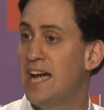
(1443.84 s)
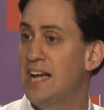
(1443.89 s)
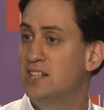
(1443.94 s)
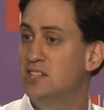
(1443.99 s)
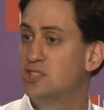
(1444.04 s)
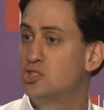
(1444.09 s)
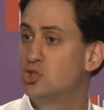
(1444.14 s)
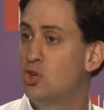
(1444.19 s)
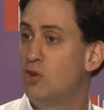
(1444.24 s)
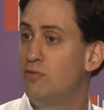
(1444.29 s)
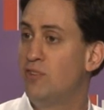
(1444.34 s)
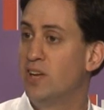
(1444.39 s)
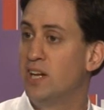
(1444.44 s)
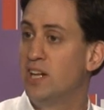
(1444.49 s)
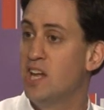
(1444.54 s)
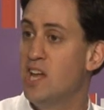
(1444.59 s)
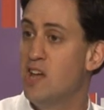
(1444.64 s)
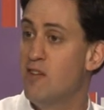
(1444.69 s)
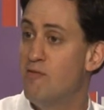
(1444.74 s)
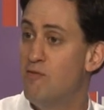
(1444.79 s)

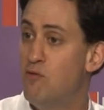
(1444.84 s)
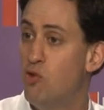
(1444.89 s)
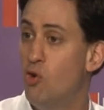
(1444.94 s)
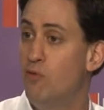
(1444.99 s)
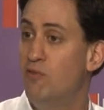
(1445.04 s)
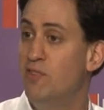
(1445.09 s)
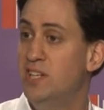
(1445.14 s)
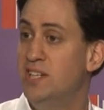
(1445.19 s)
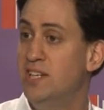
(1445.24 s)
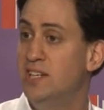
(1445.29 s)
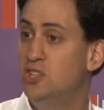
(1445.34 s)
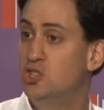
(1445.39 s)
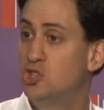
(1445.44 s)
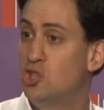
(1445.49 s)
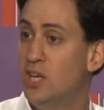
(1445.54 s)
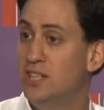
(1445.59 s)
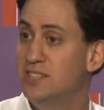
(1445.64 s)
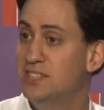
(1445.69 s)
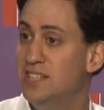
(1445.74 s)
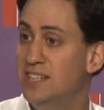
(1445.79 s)
catastrophically forfeited
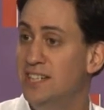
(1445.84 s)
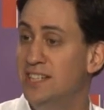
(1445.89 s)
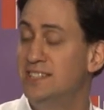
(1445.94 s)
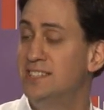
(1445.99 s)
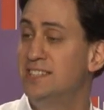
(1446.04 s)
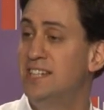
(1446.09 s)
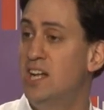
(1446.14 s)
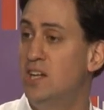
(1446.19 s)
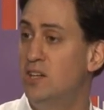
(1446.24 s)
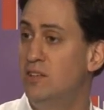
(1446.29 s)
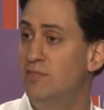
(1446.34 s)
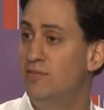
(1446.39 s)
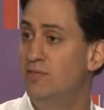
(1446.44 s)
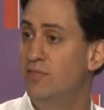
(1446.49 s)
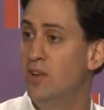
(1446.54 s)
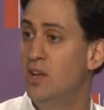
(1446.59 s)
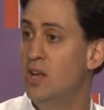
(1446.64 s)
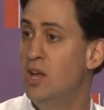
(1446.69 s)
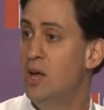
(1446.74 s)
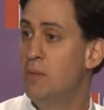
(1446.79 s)
trust in
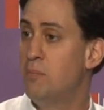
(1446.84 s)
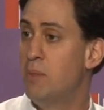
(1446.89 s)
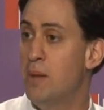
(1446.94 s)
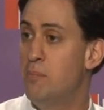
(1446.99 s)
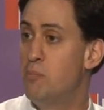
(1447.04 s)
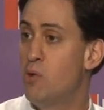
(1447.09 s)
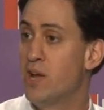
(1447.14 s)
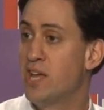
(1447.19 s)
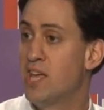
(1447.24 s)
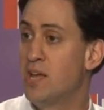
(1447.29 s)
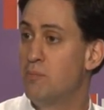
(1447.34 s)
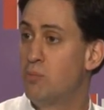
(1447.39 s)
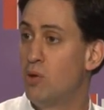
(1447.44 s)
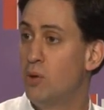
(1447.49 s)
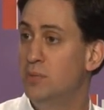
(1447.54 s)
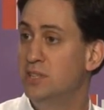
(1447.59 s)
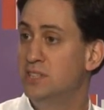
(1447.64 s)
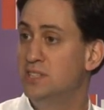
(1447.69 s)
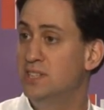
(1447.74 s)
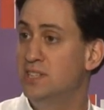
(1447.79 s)
itself by breaking
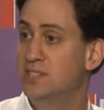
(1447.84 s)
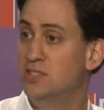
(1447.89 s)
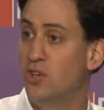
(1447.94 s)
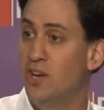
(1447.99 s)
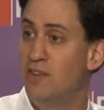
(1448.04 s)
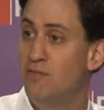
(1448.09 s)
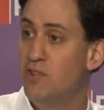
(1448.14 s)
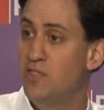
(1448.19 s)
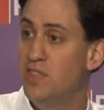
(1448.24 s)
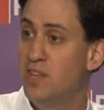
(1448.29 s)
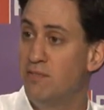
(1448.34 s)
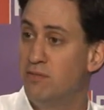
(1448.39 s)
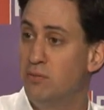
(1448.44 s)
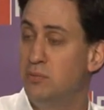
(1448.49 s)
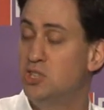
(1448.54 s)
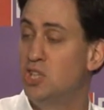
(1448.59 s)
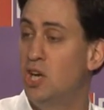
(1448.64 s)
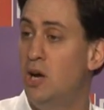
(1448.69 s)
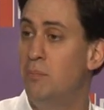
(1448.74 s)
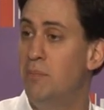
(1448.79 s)
promises on everything
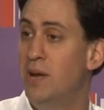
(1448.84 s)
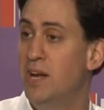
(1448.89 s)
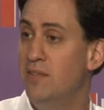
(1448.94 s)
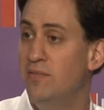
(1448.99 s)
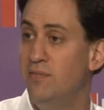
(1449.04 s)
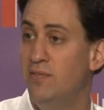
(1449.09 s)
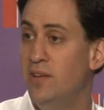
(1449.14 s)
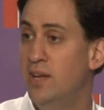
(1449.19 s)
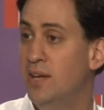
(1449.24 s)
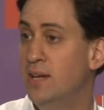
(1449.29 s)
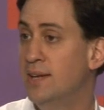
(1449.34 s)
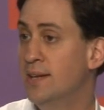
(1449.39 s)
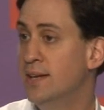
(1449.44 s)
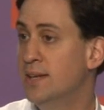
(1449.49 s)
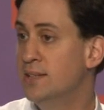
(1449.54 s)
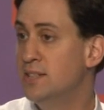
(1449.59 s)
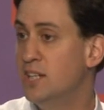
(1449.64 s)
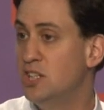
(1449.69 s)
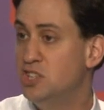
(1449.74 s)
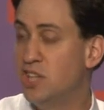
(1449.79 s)
from child benefit
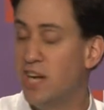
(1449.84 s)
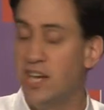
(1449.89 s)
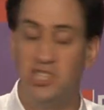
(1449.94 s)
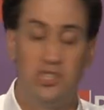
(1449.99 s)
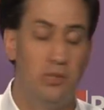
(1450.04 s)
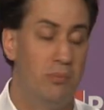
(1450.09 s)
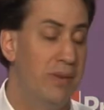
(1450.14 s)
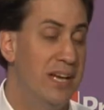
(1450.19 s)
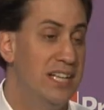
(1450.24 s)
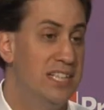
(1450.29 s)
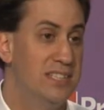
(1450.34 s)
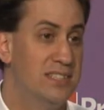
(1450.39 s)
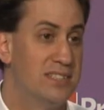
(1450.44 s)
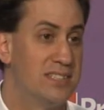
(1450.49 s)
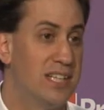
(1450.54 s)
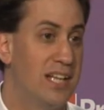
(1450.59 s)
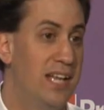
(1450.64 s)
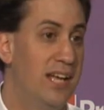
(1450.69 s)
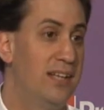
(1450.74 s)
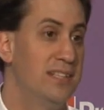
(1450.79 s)
to educational
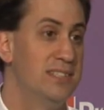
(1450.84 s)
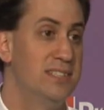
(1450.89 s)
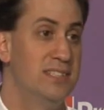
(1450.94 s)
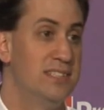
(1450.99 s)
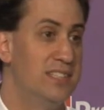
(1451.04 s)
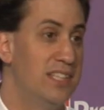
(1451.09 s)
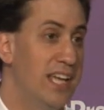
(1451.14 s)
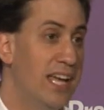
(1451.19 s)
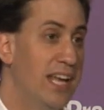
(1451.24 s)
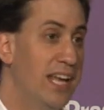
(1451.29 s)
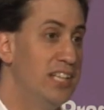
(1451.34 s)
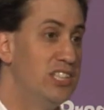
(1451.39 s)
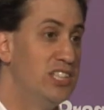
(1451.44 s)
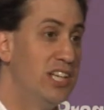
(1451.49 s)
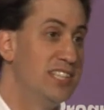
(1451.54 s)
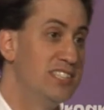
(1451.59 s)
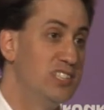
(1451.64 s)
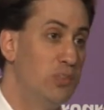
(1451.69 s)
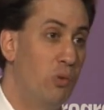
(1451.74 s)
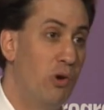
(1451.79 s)
maintenance allowances to the
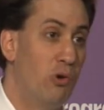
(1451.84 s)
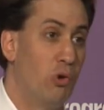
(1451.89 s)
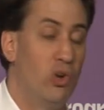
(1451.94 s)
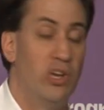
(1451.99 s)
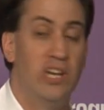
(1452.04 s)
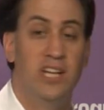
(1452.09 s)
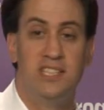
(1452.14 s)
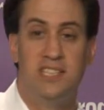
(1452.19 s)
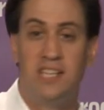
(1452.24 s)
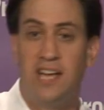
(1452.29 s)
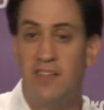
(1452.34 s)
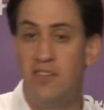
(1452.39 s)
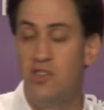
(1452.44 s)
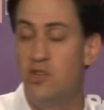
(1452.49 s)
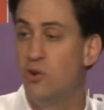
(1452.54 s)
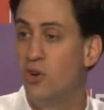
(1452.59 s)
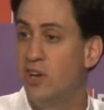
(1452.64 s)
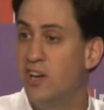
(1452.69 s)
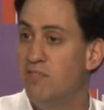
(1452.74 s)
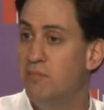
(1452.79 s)
NHS to we're all in it together.
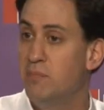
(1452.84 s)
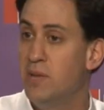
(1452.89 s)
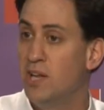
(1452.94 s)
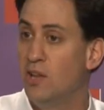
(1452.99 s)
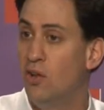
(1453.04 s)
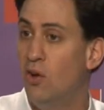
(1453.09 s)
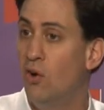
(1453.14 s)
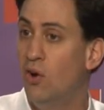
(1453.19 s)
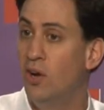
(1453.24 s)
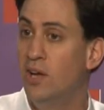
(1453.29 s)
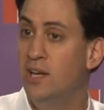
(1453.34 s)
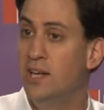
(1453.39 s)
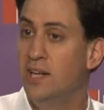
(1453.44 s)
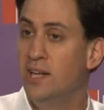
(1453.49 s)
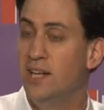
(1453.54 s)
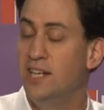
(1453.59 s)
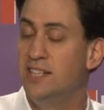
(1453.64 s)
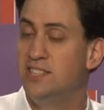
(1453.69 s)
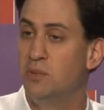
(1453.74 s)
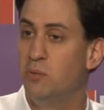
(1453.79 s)
You could give me a long
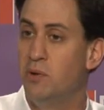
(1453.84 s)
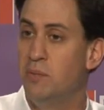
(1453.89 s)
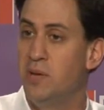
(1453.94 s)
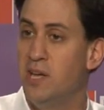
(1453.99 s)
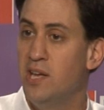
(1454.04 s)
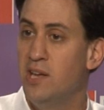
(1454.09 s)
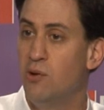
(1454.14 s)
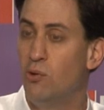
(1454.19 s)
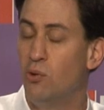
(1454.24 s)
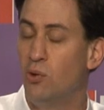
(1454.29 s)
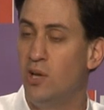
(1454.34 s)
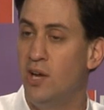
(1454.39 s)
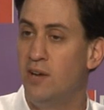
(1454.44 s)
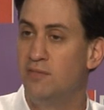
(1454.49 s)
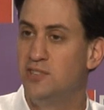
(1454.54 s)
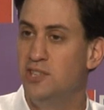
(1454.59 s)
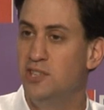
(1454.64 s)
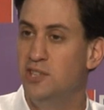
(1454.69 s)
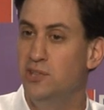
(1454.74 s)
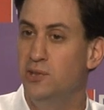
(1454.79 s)
list and we'd be here all
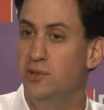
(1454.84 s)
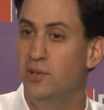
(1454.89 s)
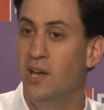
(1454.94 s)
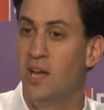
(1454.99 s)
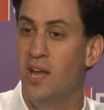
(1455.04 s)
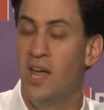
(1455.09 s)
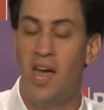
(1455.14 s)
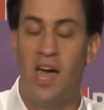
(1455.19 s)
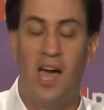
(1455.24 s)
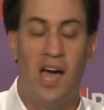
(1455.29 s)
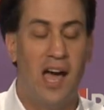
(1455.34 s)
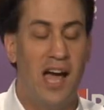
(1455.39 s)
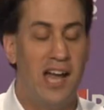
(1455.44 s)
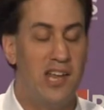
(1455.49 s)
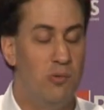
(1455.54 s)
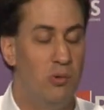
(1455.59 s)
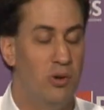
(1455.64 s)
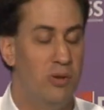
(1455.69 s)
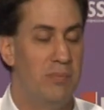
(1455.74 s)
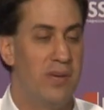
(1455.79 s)
afternoon
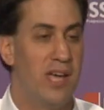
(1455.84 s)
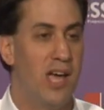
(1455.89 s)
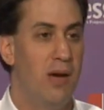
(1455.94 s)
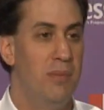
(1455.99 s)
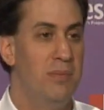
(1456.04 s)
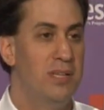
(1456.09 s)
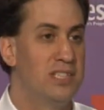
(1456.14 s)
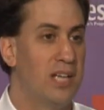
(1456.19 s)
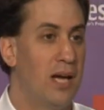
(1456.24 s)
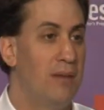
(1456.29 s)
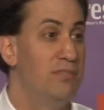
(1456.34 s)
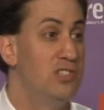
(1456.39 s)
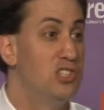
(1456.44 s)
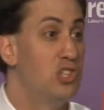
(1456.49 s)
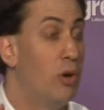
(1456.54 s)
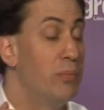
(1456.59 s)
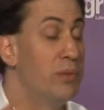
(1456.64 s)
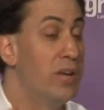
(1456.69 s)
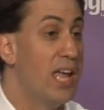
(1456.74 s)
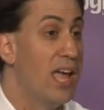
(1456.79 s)
and you wouldn't be home in time for
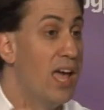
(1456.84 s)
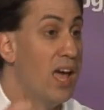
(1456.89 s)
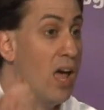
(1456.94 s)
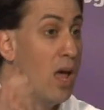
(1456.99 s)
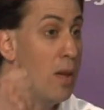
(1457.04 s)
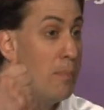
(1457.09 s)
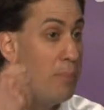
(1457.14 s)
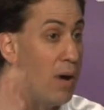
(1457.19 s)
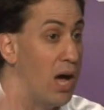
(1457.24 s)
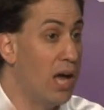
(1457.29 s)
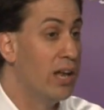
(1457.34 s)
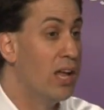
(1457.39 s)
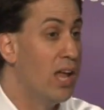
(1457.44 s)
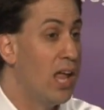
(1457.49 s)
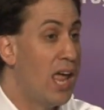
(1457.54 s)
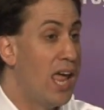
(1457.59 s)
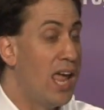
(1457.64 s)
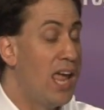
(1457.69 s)
Top Gear. But